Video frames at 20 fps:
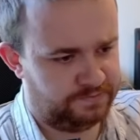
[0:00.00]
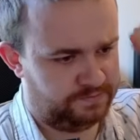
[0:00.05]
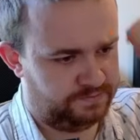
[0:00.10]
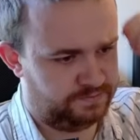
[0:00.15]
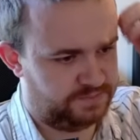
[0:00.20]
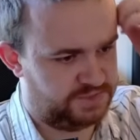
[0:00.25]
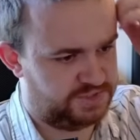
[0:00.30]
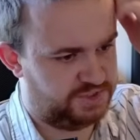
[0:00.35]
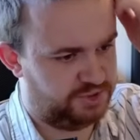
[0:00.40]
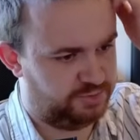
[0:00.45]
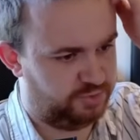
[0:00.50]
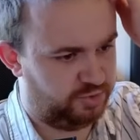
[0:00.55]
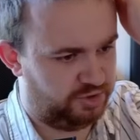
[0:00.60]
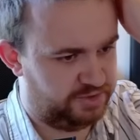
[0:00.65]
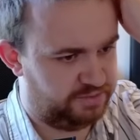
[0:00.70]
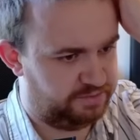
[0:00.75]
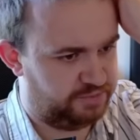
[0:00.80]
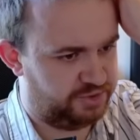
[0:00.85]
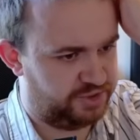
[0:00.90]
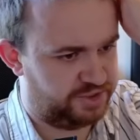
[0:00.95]
There's no
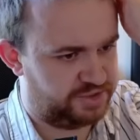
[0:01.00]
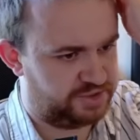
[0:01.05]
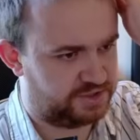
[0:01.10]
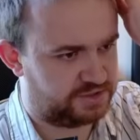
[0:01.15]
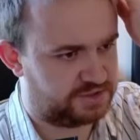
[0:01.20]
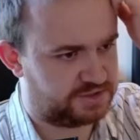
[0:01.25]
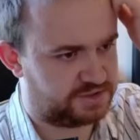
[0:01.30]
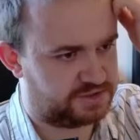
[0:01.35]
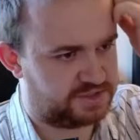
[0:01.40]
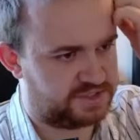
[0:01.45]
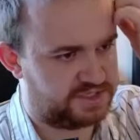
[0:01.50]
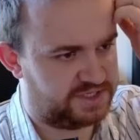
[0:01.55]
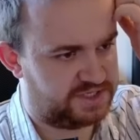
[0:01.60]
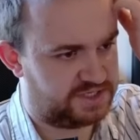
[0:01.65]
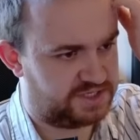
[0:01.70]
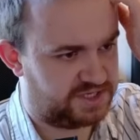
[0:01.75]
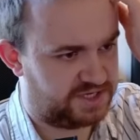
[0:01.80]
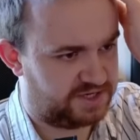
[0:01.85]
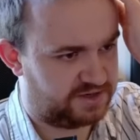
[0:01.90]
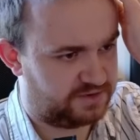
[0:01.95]
point putting Dons on leader
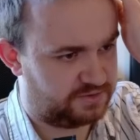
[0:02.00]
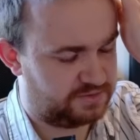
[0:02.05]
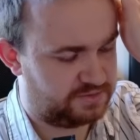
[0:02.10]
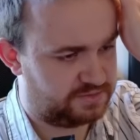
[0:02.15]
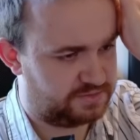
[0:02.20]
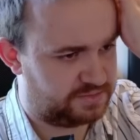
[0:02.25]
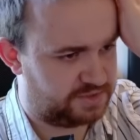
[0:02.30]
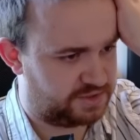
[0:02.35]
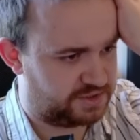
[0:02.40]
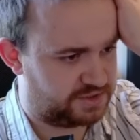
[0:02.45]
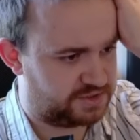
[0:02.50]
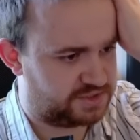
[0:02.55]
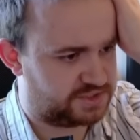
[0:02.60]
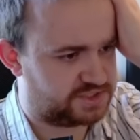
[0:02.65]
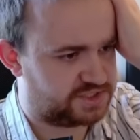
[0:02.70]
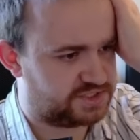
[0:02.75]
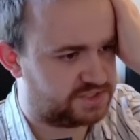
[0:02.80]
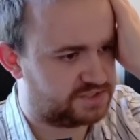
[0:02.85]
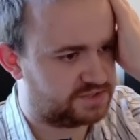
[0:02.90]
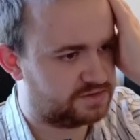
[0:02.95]
now
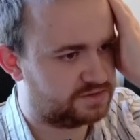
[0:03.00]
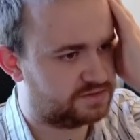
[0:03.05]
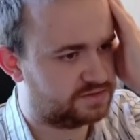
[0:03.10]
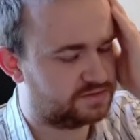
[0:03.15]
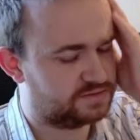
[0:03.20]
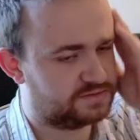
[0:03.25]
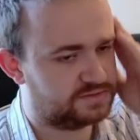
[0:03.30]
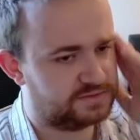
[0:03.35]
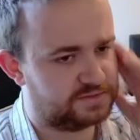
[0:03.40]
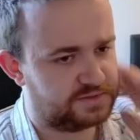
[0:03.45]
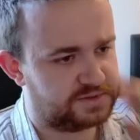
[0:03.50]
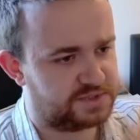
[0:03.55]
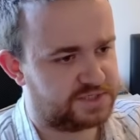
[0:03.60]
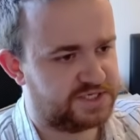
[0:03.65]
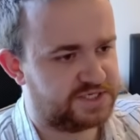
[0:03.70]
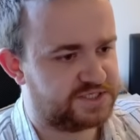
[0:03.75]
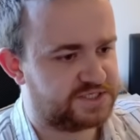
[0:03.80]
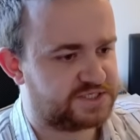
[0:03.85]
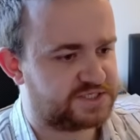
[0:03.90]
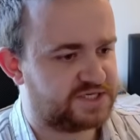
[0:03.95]
because
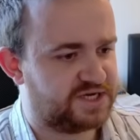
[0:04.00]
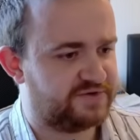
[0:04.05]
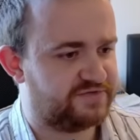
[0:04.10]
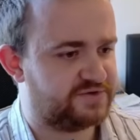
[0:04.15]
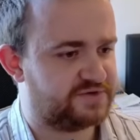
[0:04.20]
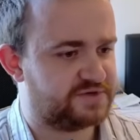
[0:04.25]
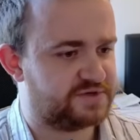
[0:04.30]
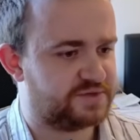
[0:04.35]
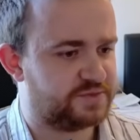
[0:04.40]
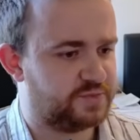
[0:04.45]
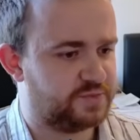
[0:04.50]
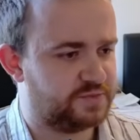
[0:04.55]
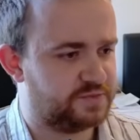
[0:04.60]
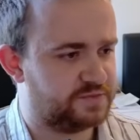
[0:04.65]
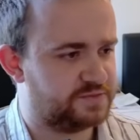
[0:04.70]
he's at 7. And